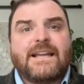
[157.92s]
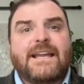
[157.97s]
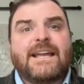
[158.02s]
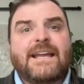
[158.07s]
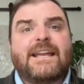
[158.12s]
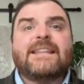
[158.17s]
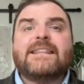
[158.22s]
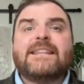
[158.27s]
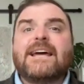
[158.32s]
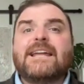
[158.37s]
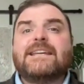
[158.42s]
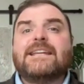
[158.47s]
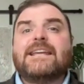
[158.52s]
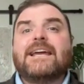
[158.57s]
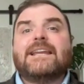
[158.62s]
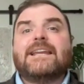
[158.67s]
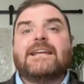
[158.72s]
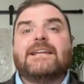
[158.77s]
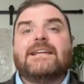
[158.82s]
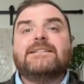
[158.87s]
it can then
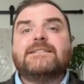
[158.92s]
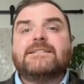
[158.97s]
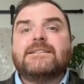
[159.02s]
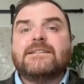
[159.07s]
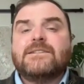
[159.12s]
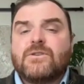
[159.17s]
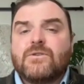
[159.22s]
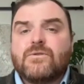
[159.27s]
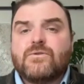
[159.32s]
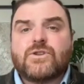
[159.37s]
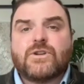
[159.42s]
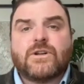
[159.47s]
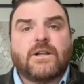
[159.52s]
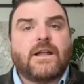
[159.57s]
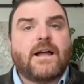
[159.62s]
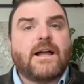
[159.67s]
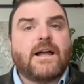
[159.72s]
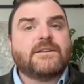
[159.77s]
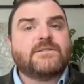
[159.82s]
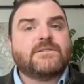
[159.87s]
get
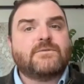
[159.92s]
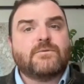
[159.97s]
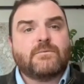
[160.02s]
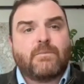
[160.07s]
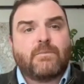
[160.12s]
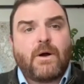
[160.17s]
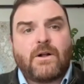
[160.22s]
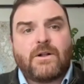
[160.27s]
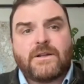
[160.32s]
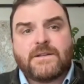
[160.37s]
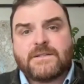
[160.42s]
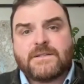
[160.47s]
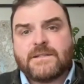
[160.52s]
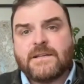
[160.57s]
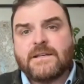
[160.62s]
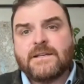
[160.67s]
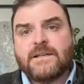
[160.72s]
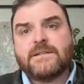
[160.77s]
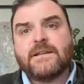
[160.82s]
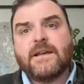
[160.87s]
institutionalized through
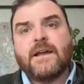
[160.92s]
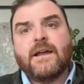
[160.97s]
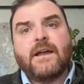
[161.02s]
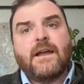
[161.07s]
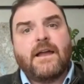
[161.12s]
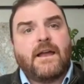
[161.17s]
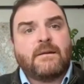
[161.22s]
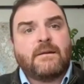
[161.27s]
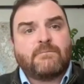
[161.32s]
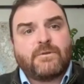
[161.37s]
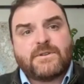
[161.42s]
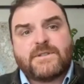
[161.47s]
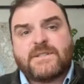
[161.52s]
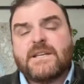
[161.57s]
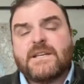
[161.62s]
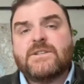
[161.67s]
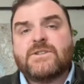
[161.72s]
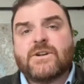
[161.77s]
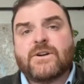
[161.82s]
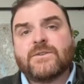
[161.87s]
policies and
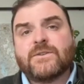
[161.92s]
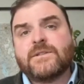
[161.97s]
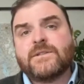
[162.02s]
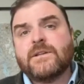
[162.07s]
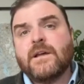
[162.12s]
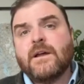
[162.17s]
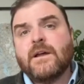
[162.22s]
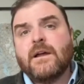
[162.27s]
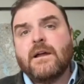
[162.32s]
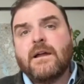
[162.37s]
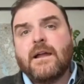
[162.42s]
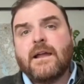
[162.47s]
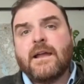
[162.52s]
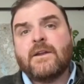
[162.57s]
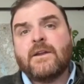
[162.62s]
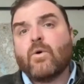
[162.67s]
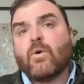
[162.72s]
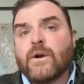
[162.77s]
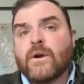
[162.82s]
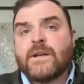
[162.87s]
procedures
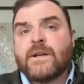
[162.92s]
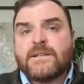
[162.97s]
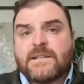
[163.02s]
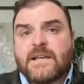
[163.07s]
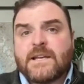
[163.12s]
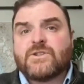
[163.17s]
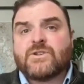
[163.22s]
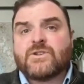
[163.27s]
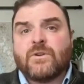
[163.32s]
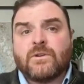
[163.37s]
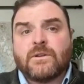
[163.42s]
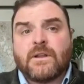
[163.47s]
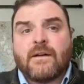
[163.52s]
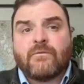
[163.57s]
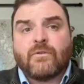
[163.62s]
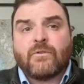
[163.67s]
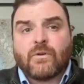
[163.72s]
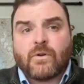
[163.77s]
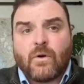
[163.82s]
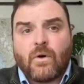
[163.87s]
and organizational level